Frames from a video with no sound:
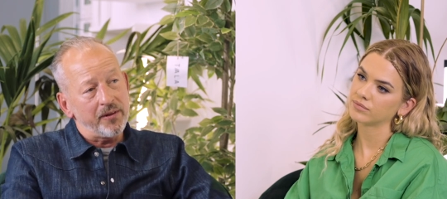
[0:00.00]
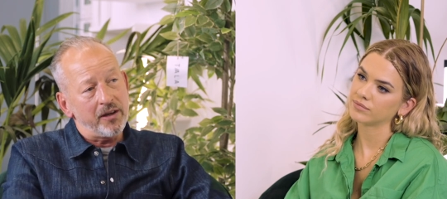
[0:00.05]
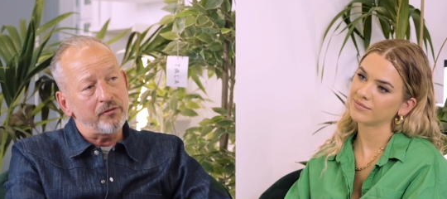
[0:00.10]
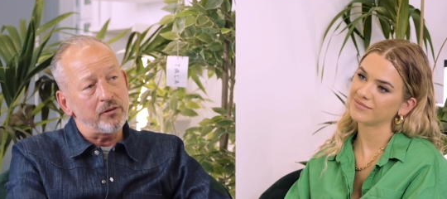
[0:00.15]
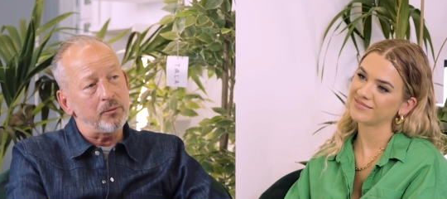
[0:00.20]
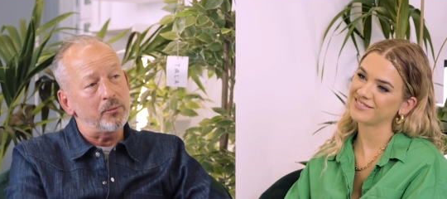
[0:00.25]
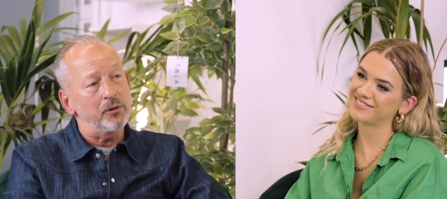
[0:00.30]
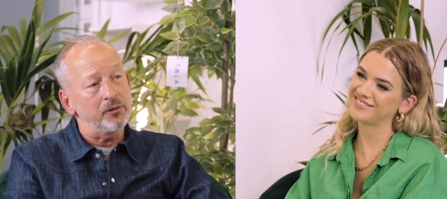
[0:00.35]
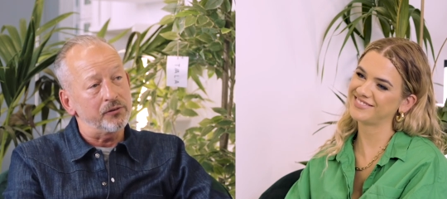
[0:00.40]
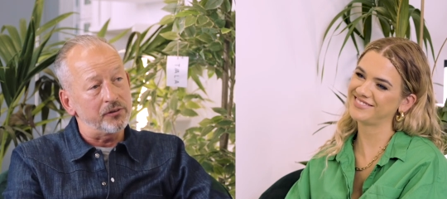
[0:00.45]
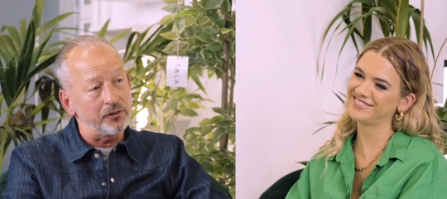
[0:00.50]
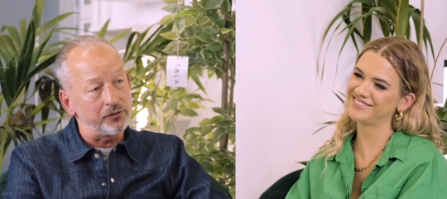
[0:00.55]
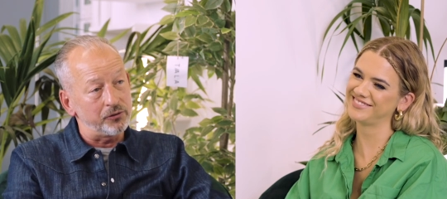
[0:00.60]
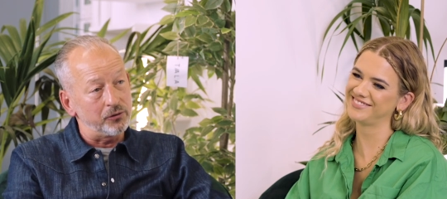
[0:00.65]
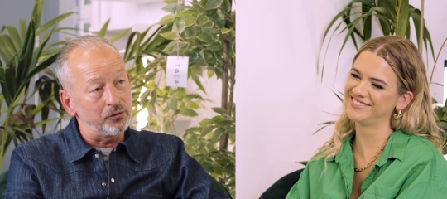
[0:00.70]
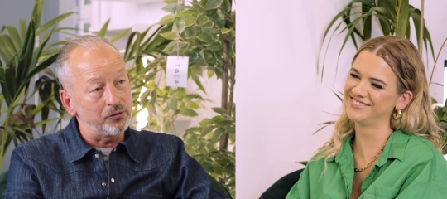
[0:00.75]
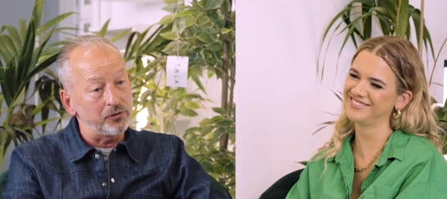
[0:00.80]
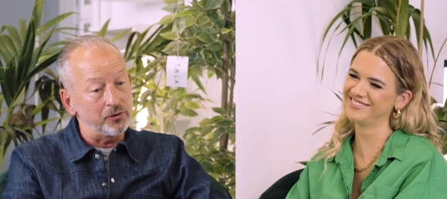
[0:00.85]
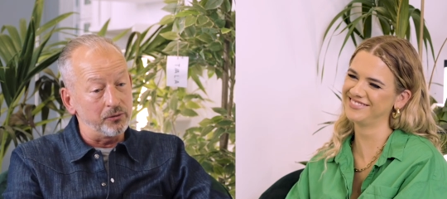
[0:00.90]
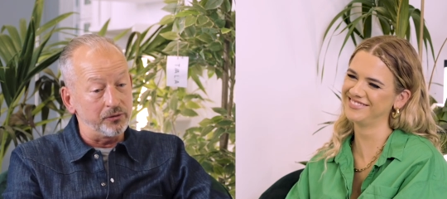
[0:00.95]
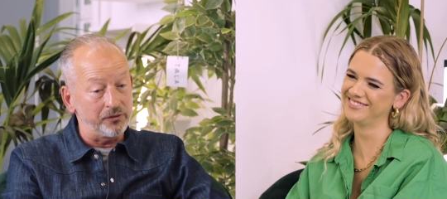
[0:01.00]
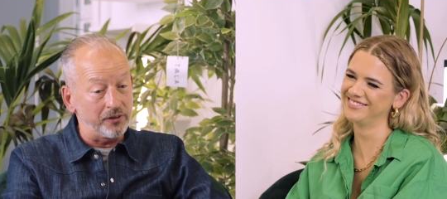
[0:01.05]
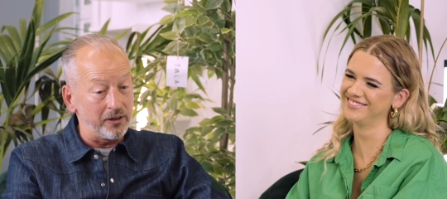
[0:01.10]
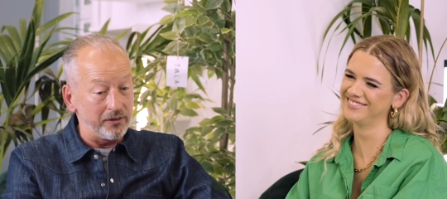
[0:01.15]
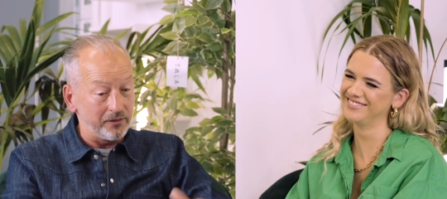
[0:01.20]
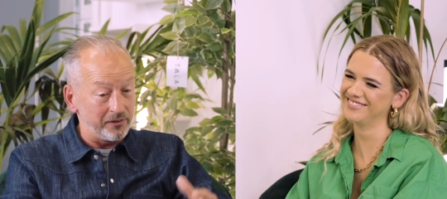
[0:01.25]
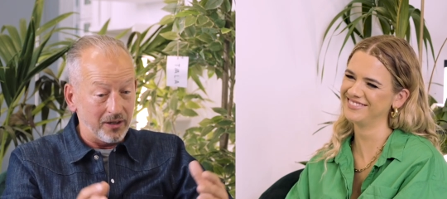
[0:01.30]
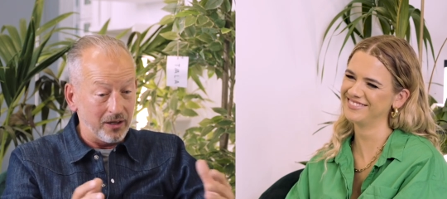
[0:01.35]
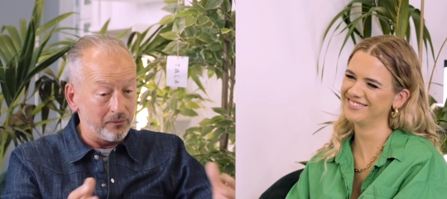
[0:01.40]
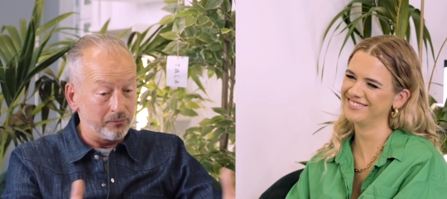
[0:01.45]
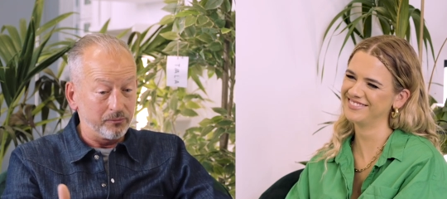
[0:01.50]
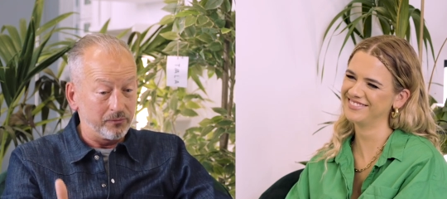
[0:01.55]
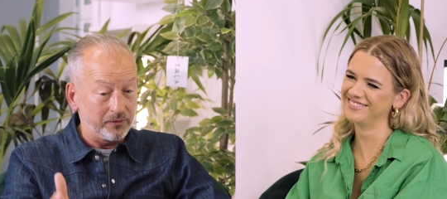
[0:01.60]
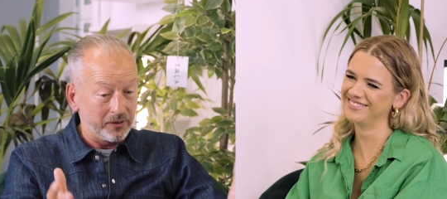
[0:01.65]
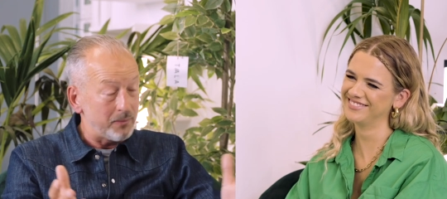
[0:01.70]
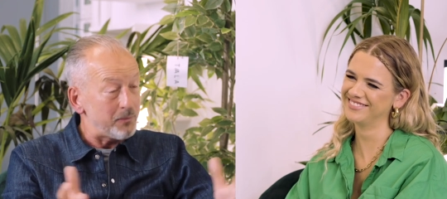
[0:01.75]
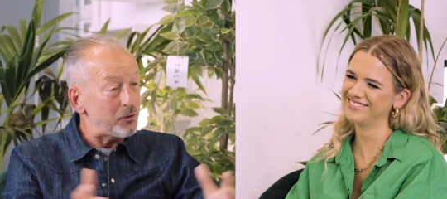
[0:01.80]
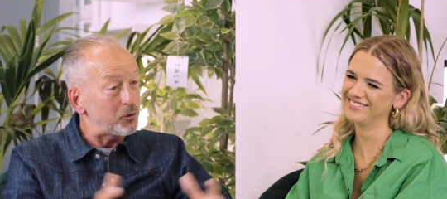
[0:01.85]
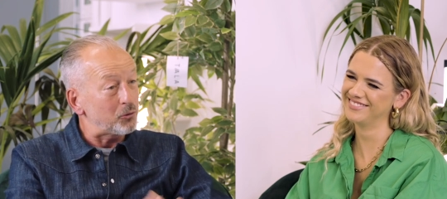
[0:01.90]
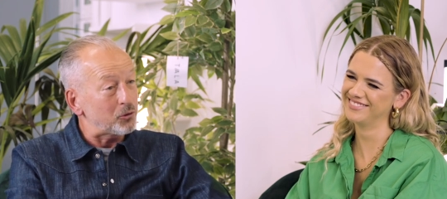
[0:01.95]
Speaker 1: Every person I talked to was like, um,
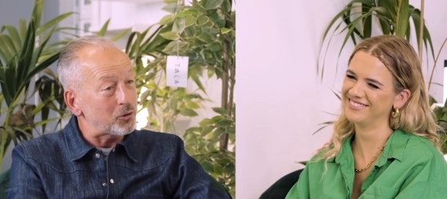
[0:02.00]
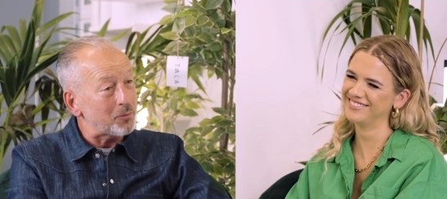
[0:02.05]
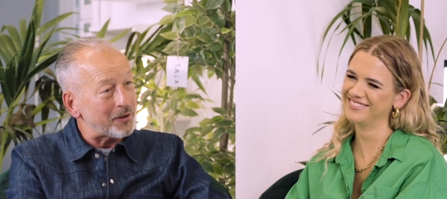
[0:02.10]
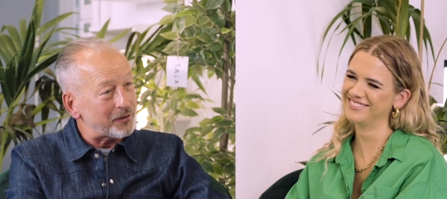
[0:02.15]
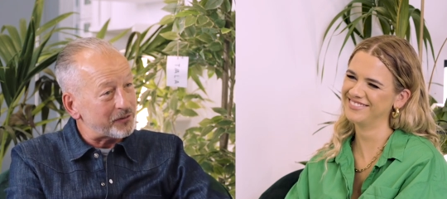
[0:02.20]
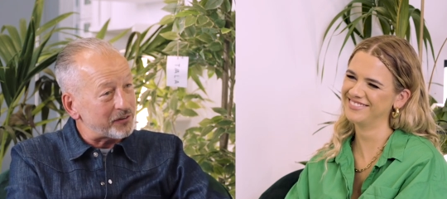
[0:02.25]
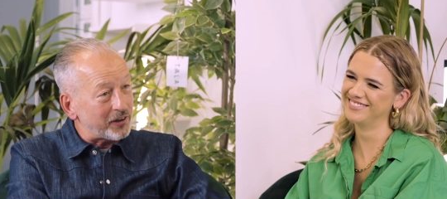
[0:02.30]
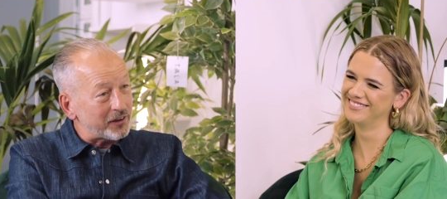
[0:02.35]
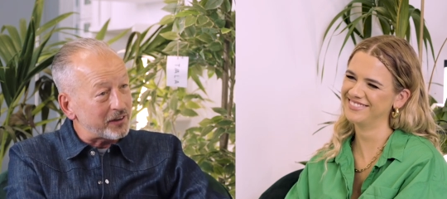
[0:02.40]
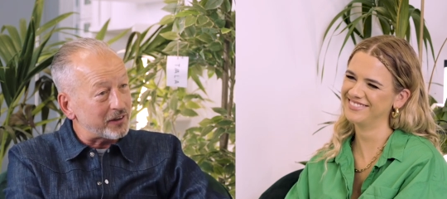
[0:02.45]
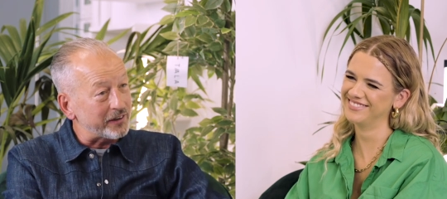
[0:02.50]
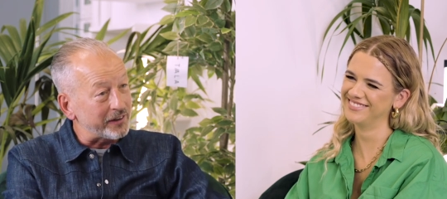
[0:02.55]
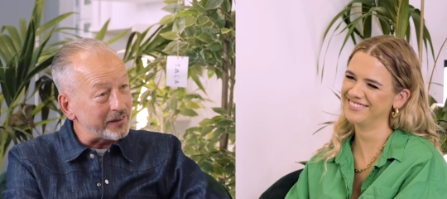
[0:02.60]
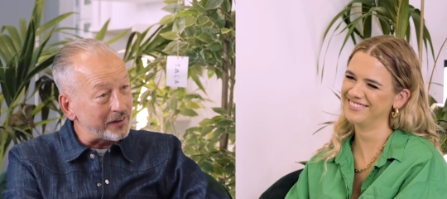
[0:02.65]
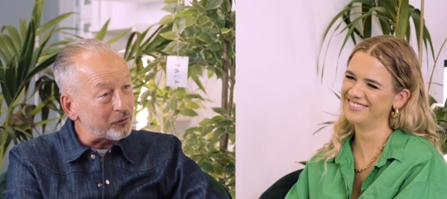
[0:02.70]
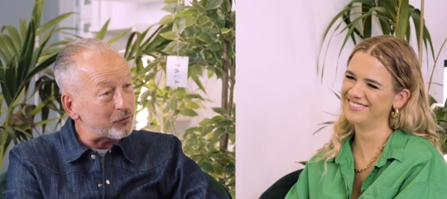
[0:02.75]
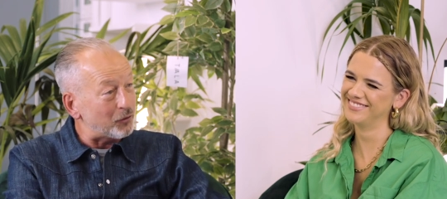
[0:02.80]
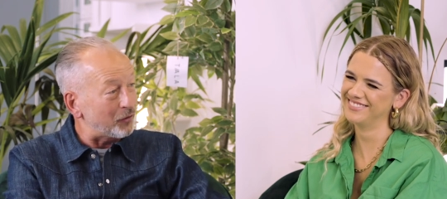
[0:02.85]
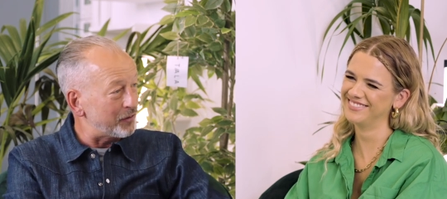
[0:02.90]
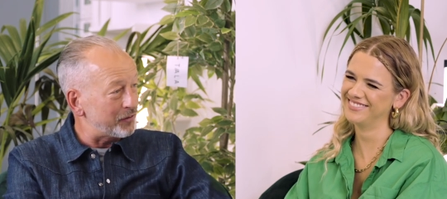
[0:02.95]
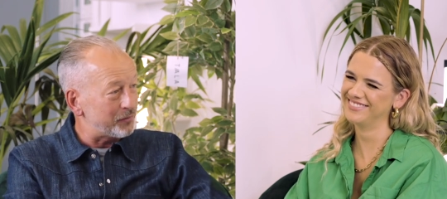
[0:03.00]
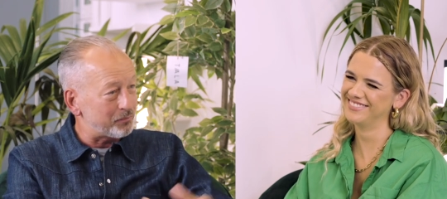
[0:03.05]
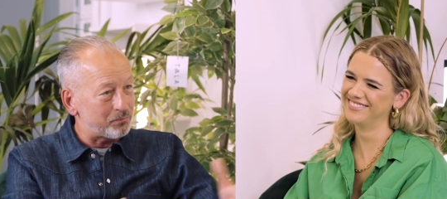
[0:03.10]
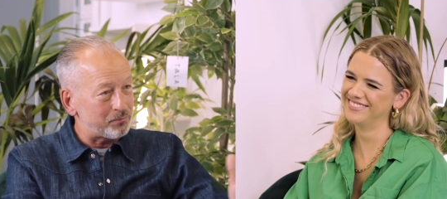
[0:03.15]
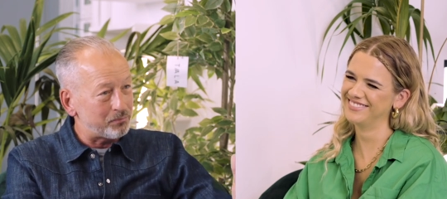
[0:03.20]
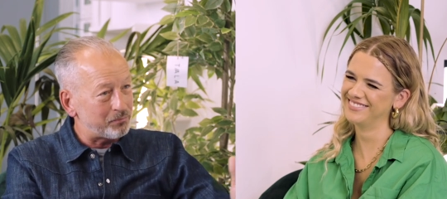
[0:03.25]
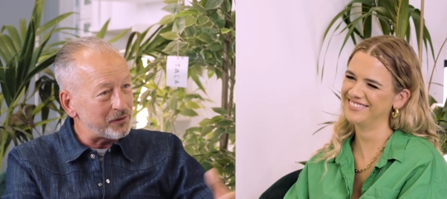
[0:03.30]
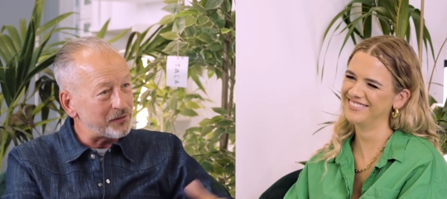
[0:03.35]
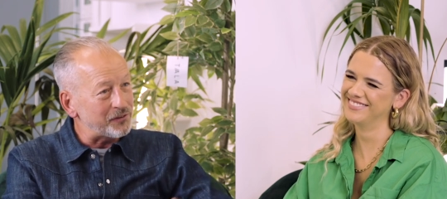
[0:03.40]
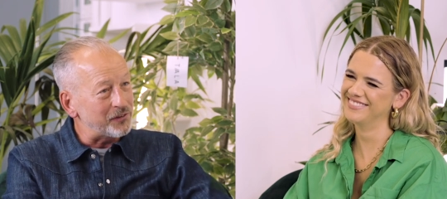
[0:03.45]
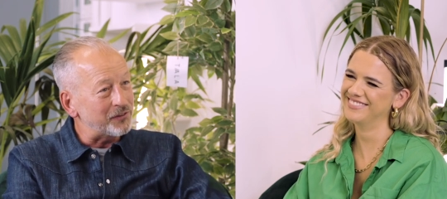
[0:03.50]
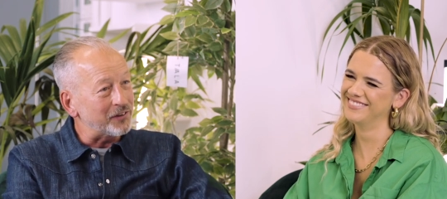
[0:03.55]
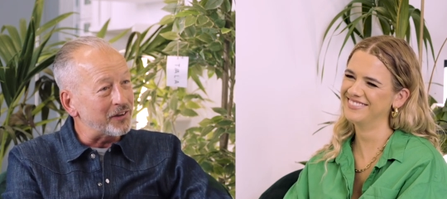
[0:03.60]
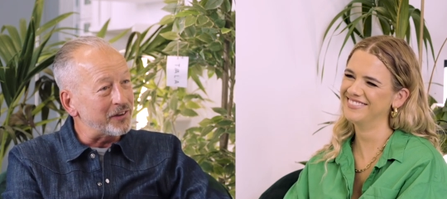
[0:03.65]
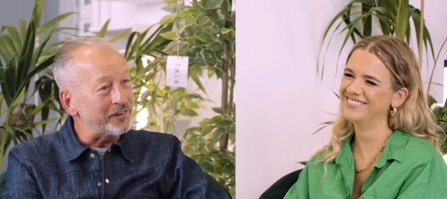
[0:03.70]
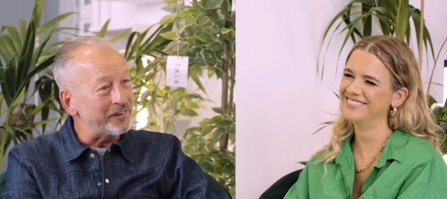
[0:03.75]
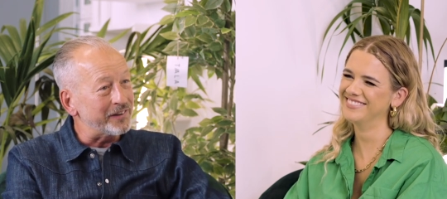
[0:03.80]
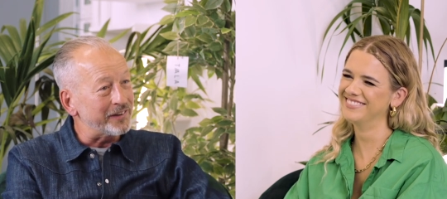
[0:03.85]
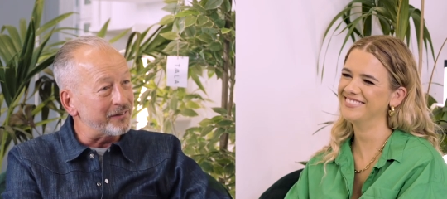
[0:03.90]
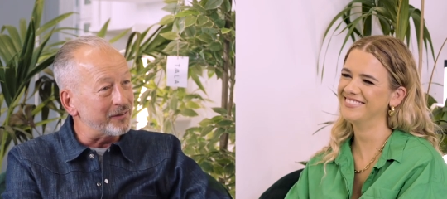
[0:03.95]
let me talk to you about cycling. I've got this business
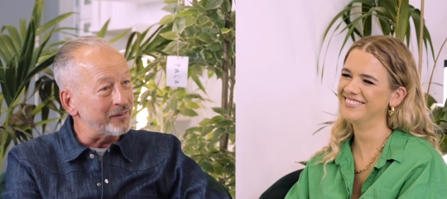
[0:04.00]
idea